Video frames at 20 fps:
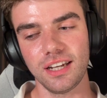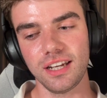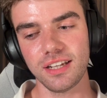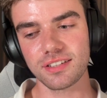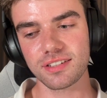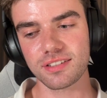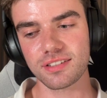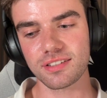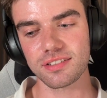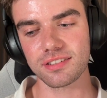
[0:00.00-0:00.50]

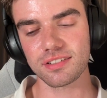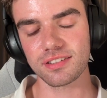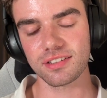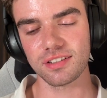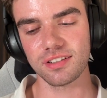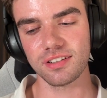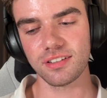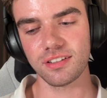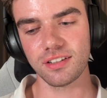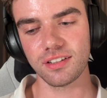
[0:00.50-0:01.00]

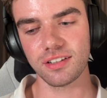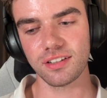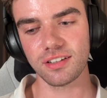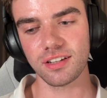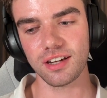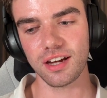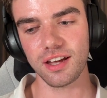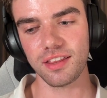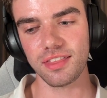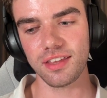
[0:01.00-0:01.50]

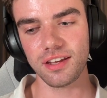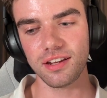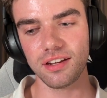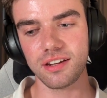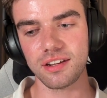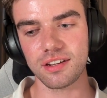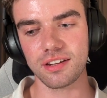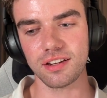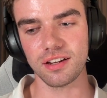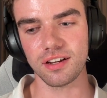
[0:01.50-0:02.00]
I
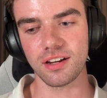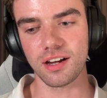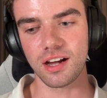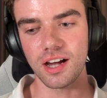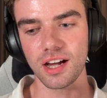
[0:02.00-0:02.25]
think